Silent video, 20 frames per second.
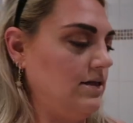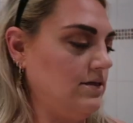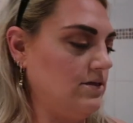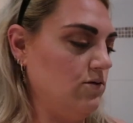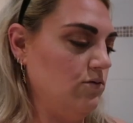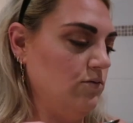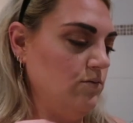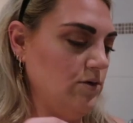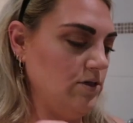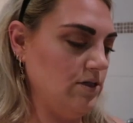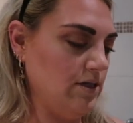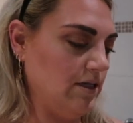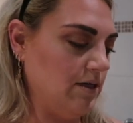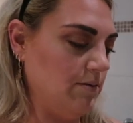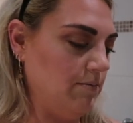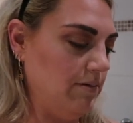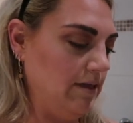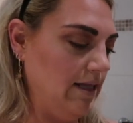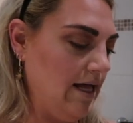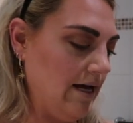It's almost like
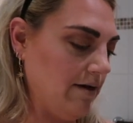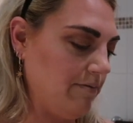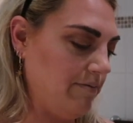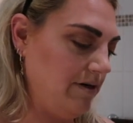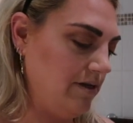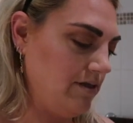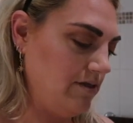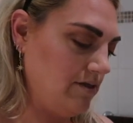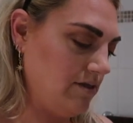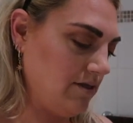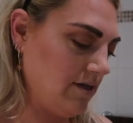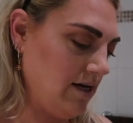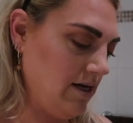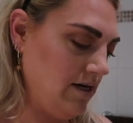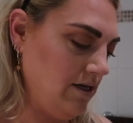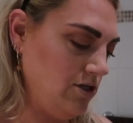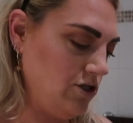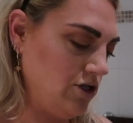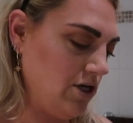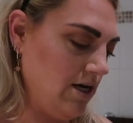a black, but it's
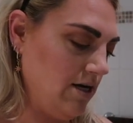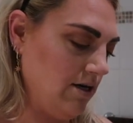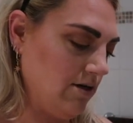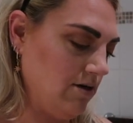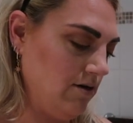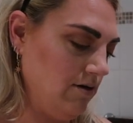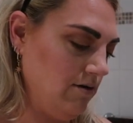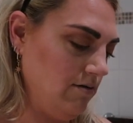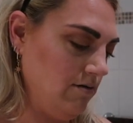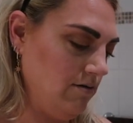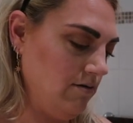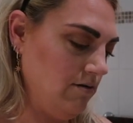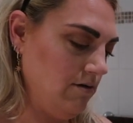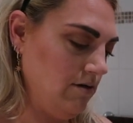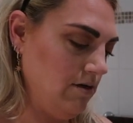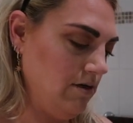kind of charcoal.